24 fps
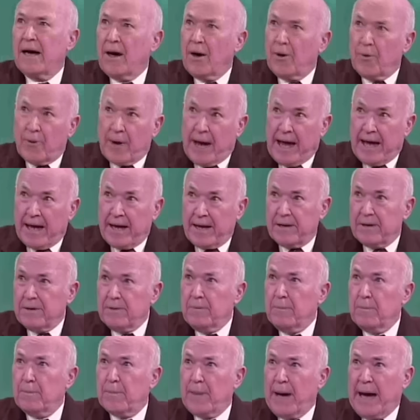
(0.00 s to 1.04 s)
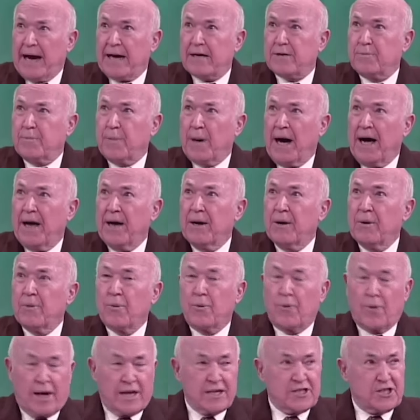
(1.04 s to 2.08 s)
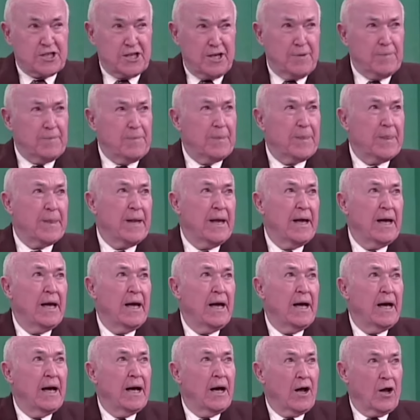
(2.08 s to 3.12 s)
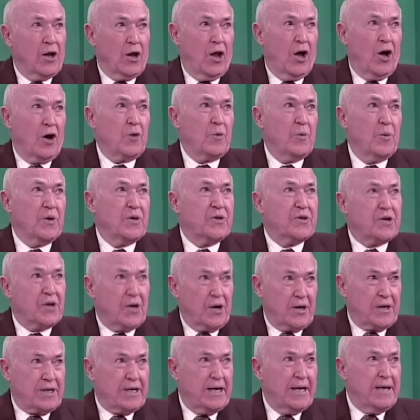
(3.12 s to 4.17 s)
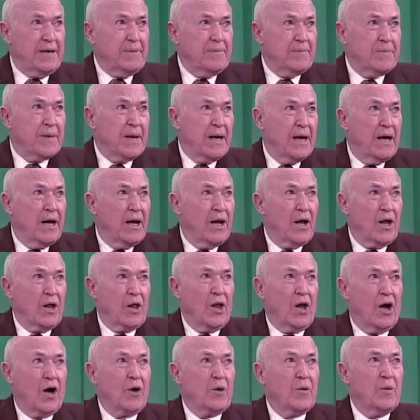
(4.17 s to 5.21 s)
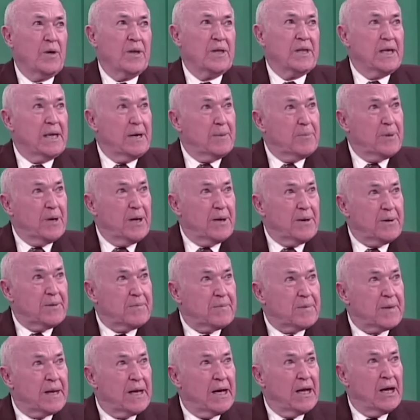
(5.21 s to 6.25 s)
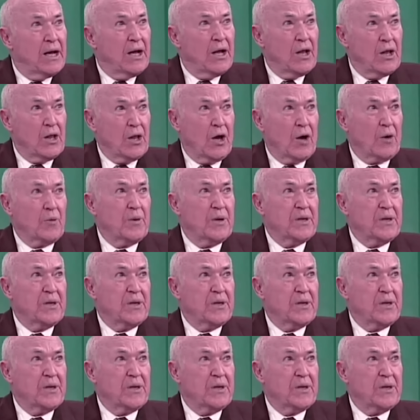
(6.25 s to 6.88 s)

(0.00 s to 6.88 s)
Iran, backed by Russia, along with Turkey, along with Libya, along